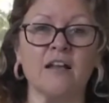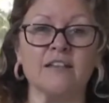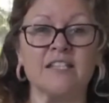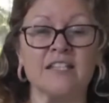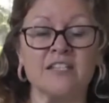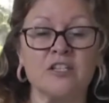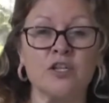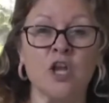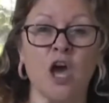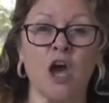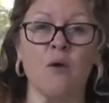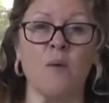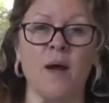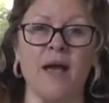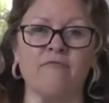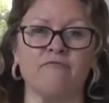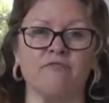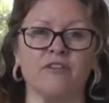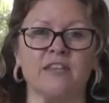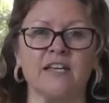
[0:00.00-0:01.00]
to know
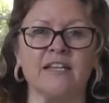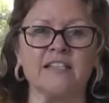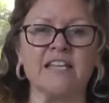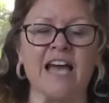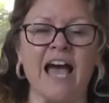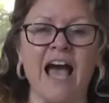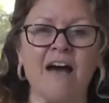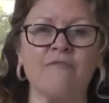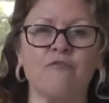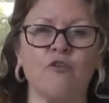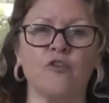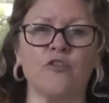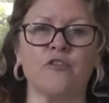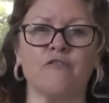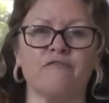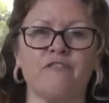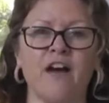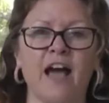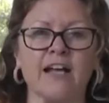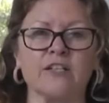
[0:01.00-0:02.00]
everything, to have all
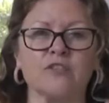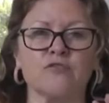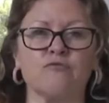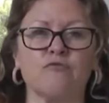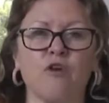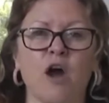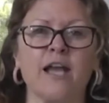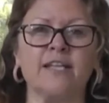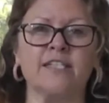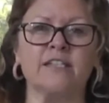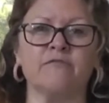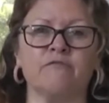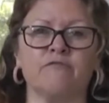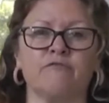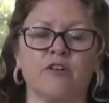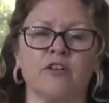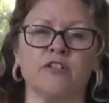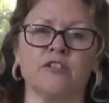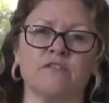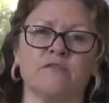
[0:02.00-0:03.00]
the facts right in
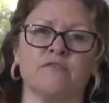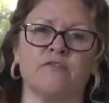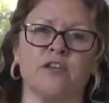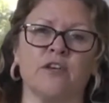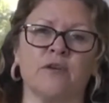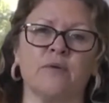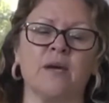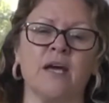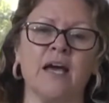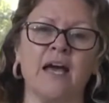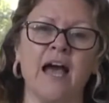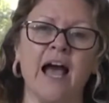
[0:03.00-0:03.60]
front of you,